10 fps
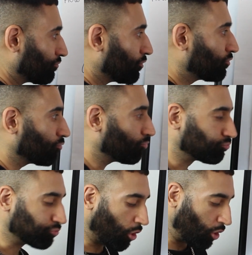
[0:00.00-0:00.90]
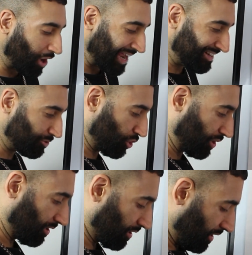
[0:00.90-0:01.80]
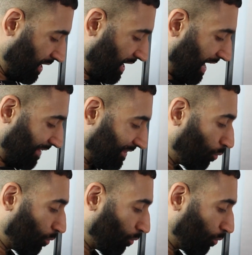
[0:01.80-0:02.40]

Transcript: just raw energy, and